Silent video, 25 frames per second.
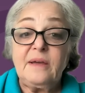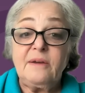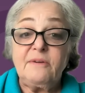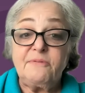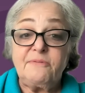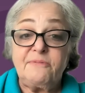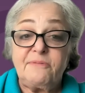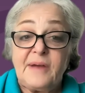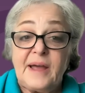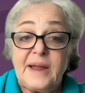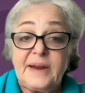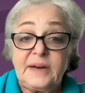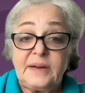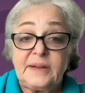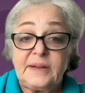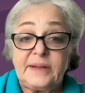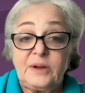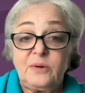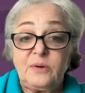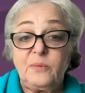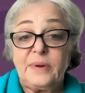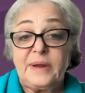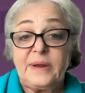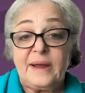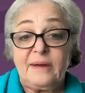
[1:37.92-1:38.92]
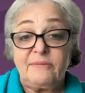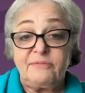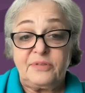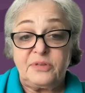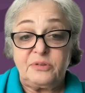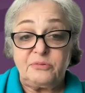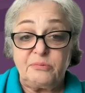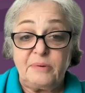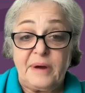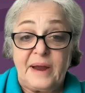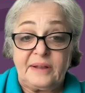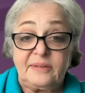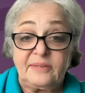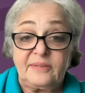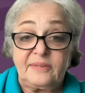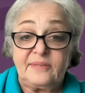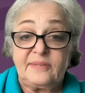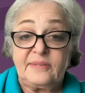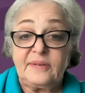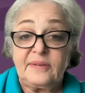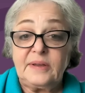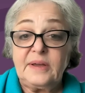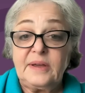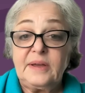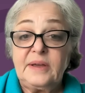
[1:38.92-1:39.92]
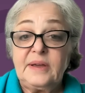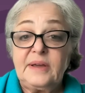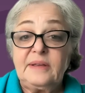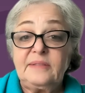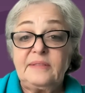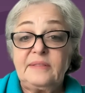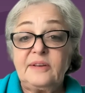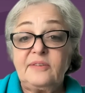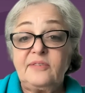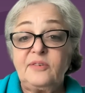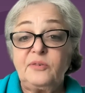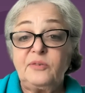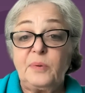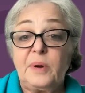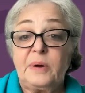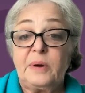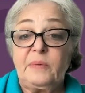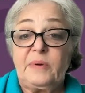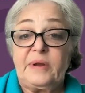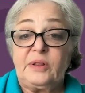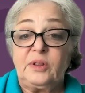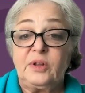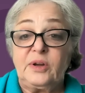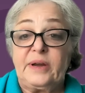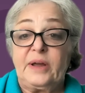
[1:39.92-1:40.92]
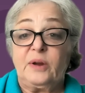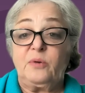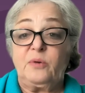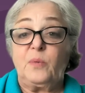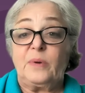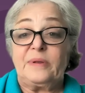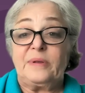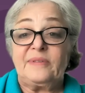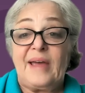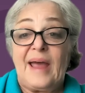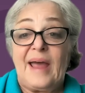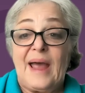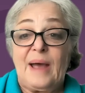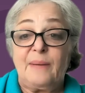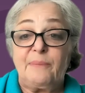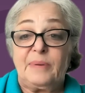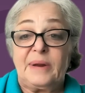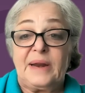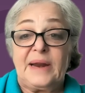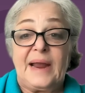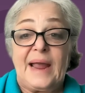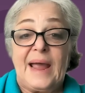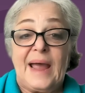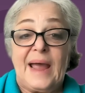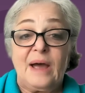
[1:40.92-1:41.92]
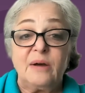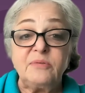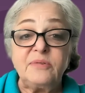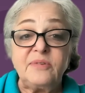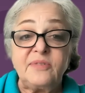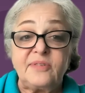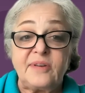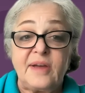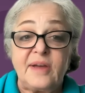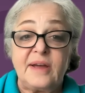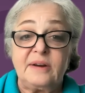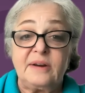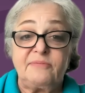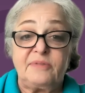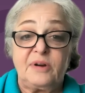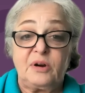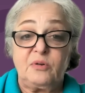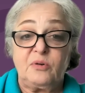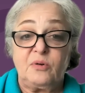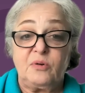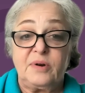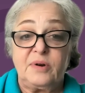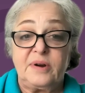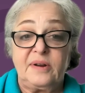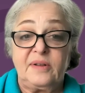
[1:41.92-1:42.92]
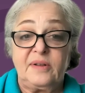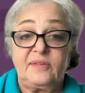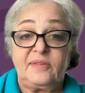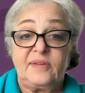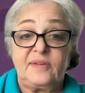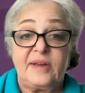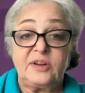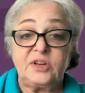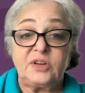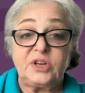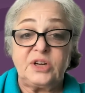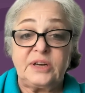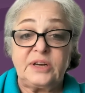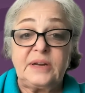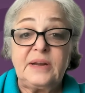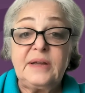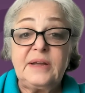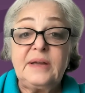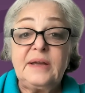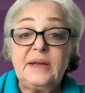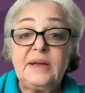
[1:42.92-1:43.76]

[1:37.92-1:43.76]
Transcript: Finally, we have threats. This is where we look at what's happening outside of our organization